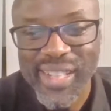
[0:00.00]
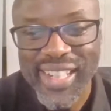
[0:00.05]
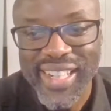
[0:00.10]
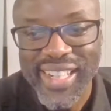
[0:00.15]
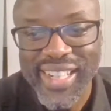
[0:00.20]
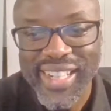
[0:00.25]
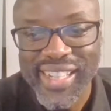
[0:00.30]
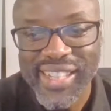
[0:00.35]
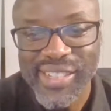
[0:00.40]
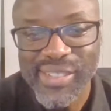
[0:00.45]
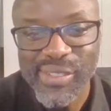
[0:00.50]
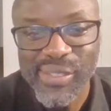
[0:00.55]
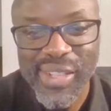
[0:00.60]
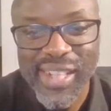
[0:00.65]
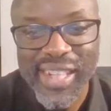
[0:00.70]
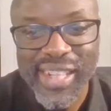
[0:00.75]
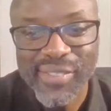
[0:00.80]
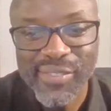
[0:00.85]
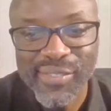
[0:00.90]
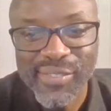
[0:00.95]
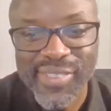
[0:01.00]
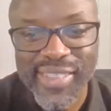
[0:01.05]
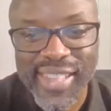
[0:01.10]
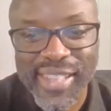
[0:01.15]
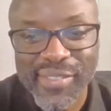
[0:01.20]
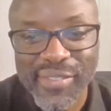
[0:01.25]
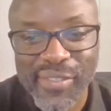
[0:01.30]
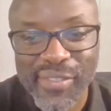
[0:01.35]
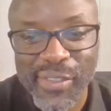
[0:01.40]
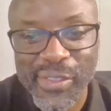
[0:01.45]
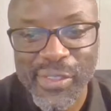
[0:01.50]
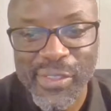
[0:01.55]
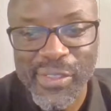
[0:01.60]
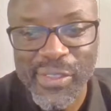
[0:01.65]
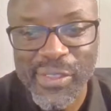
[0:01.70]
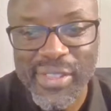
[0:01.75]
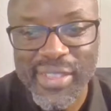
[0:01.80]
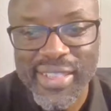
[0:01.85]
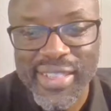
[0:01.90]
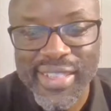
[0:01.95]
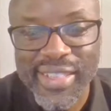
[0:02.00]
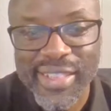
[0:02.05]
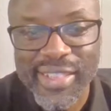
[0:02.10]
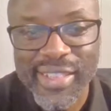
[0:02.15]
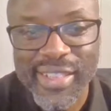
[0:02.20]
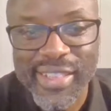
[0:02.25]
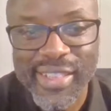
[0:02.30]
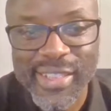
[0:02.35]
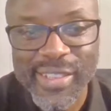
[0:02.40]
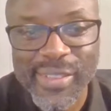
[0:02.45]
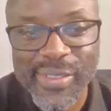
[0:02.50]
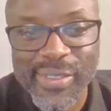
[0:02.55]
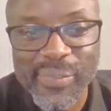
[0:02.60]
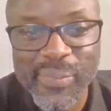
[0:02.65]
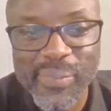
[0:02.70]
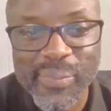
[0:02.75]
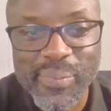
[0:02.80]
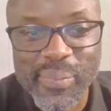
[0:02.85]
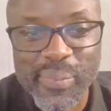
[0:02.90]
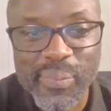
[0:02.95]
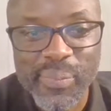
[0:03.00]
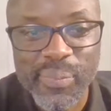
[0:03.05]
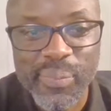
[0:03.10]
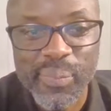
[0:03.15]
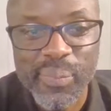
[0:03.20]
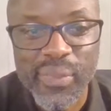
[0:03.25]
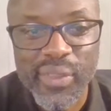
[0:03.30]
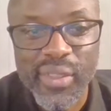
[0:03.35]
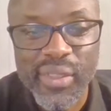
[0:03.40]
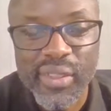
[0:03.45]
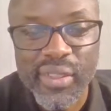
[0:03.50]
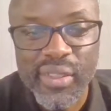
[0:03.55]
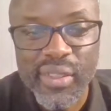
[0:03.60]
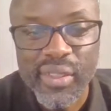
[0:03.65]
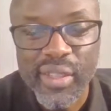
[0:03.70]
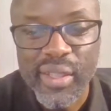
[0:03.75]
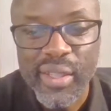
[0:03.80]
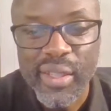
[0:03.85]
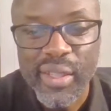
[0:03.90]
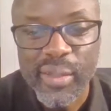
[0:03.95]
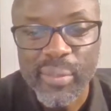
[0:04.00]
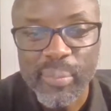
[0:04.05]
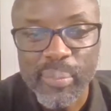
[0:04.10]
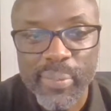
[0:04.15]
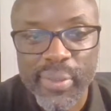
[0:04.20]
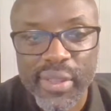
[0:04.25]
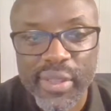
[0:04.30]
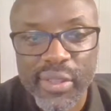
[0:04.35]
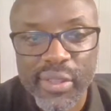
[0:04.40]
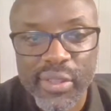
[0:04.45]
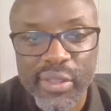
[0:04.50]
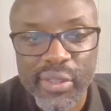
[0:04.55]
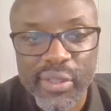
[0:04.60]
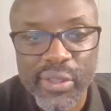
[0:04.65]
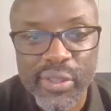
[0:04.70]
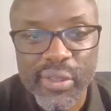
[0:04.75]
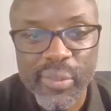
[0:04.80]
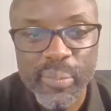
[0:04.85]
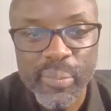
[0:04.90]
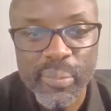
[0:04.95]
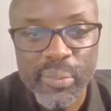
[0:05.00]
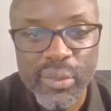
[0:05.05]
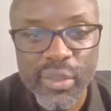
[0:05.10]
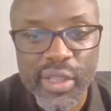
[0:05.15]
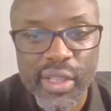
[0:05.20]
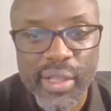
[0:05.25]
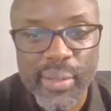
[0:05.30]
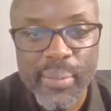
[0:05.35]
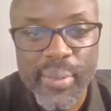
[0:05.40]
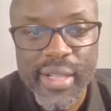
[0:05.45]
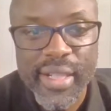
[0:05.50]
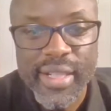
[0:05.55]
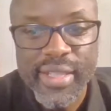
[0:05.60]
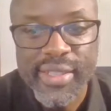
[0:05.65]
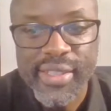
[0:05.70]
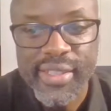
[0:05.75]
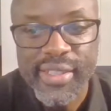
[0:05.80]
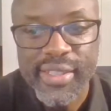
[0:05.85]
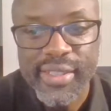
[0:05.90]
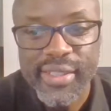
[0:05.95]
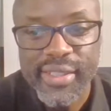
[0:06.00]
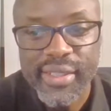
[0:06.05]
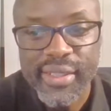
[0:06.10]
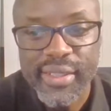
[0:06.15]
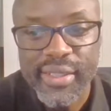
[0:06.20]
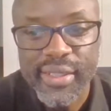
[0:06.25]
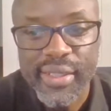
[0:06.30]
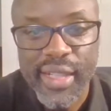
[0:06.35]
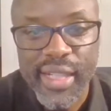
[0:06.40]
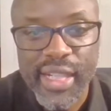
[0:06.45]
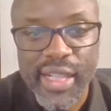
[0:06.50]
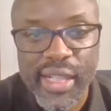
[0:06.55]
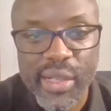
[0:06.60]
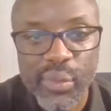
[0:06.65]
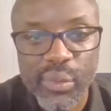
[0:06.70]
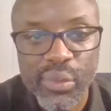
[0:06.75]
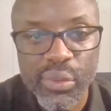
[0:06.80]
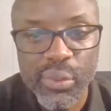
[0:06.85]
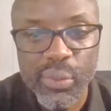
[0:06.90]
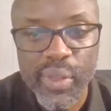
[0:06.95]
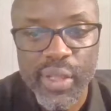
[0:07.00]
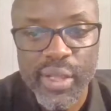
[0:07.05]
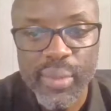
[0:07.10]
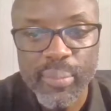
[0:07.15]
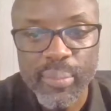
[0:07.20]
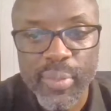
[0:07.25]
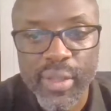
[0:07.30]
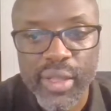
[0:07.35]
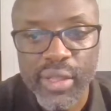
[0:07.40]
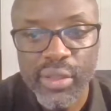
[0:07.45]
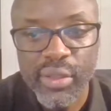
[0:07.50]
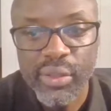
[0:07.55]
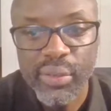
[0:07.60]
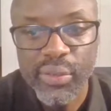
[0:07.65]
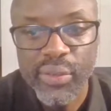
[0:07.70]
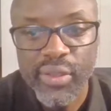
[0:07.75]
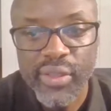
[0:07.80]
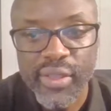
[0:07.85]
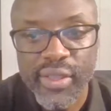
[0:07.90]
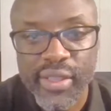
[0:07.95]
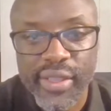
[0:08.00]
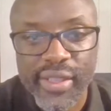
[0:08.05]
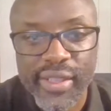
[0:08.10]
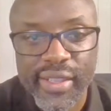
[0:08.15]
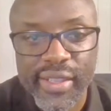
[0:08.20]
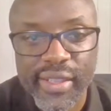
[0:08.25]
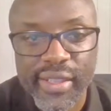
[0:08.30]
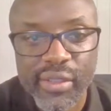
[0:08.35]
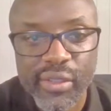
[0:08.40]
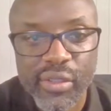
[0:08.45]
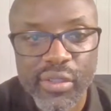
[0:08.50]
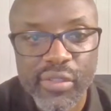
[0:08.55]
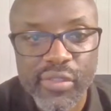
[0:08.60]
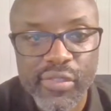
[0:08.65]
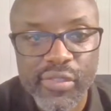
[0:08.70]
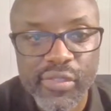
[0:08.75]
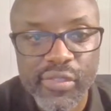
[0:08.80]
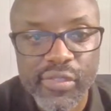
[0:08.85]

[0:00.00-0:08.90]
how I've never um Peter Mutawazi. How do I make you think of?